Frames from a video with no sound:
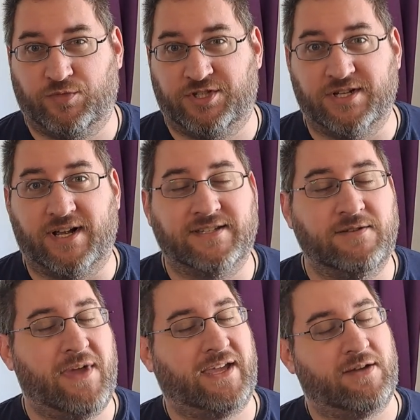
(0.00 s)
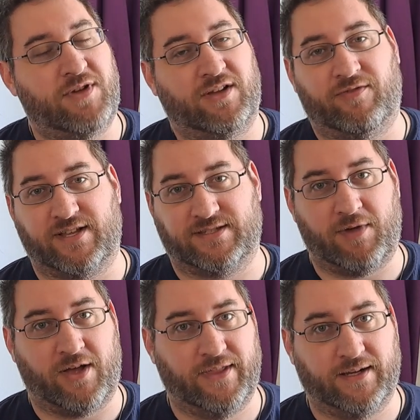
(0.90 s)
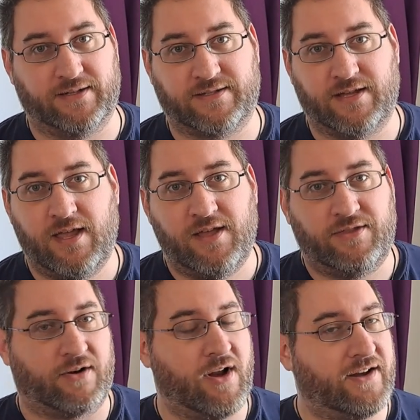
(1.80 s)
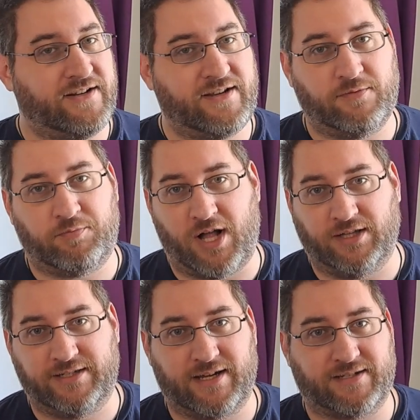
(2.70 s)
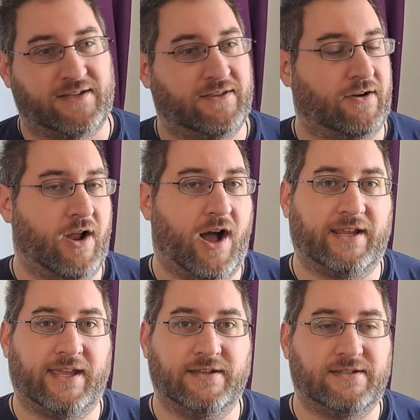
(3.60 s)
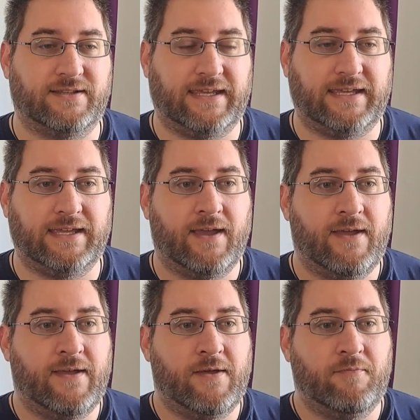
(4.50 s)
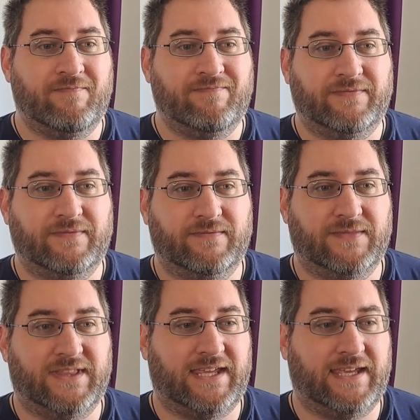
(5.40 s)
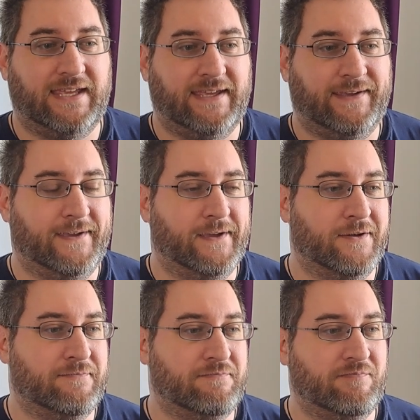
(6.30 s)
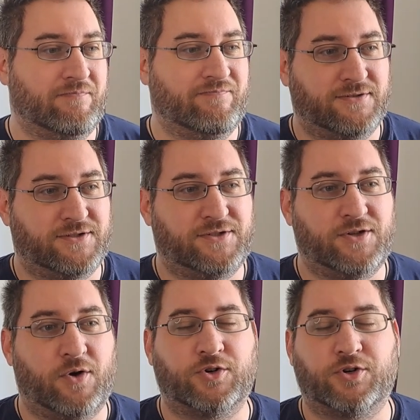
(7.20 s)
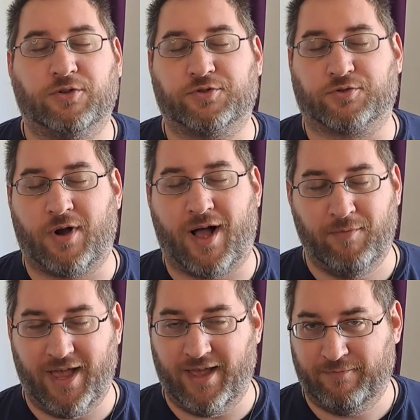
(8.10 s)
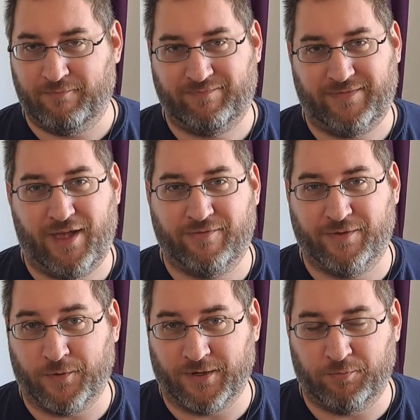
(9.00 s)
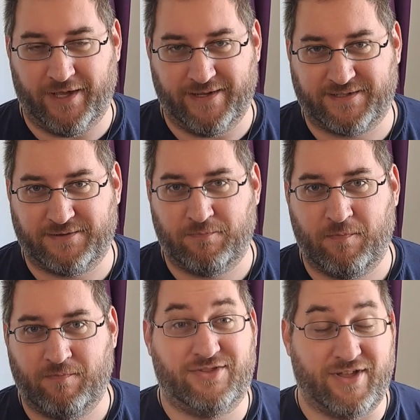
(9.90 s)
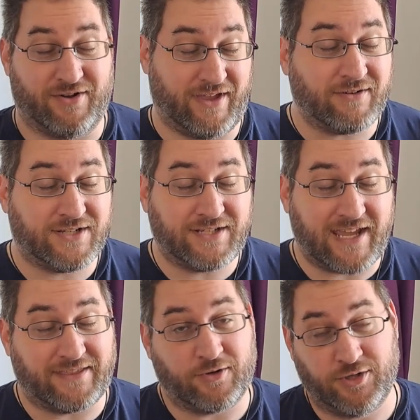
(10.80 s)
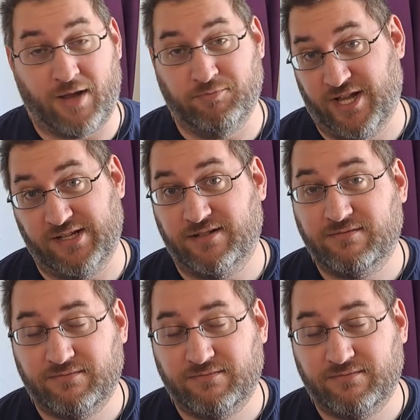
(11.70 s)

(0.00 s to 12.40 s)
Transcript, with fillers: doesn't make a big fuss about things. They're not into the politics. They're not into the the social drama of the workplace. They're there to get their job done.